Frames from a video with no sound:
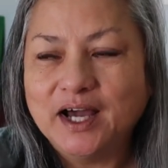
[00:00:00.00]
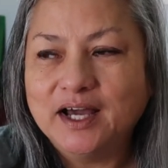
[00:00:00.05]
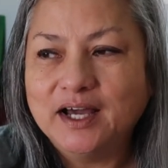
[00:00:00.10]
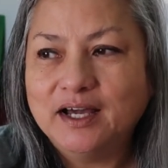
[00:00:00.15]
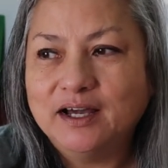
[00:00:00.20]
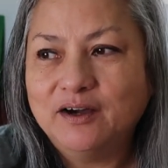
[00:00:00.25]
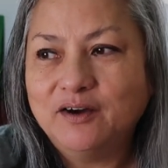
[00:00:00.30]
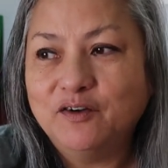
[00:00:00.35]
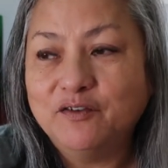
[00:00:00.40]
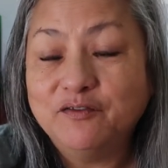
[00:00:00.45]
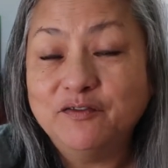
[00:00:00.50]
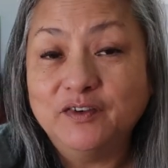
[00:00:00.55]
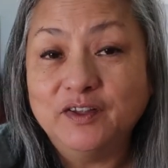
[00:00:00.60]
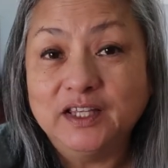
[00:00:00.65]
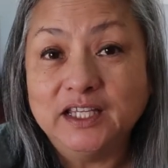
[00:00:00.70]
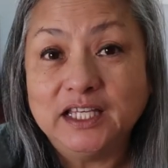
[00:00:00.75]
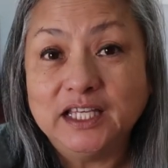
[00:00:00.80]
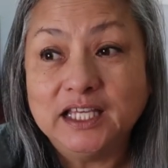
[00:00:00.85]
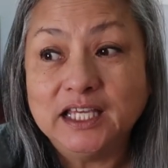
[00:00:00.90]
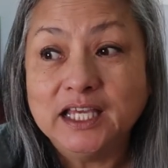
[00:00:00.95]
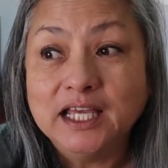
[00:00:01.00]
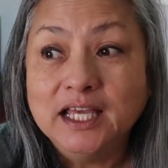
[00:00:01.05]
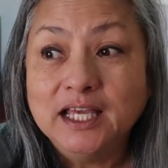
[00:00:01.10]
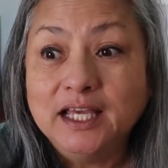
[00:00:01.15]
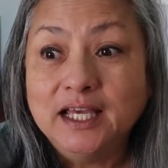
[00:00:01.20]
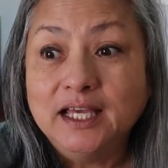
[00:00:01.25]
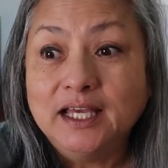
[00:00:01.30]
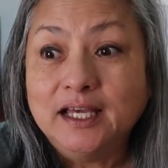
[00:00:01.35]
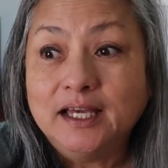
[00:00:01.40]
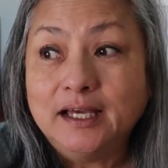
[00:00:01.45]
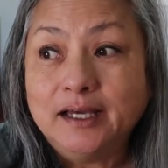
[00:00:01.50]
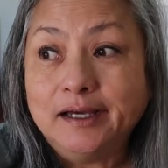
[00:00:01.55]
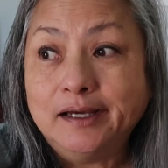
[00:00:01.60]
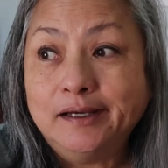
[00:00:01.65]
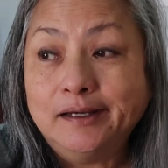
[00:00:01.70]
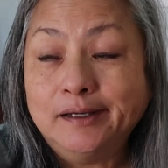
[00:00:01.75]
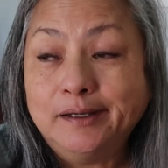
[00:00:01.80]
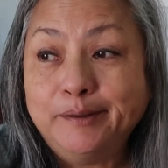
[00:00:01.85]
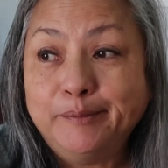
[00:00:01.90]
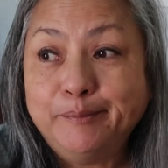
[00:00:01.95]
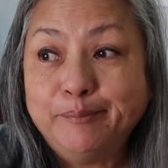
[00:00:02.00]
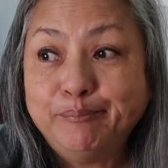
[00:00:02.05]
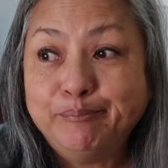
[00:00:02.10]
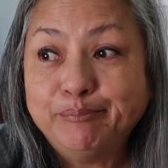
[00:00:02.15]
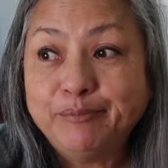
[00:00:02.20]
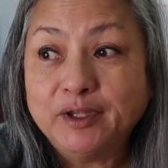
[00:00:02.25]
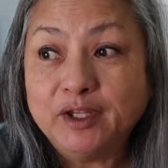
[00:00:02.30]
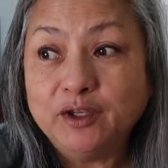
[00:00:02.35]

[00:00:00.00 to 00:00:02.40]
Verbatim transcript: Uh, hopefully um,